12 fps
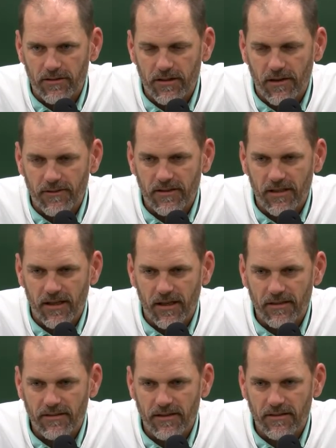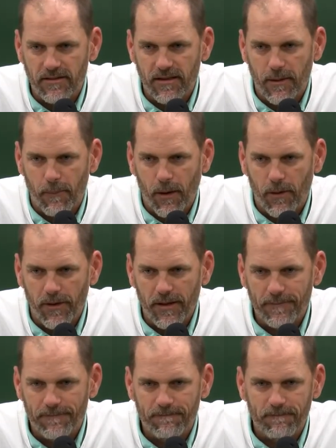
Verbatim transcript: It's obviously an SEC opponent.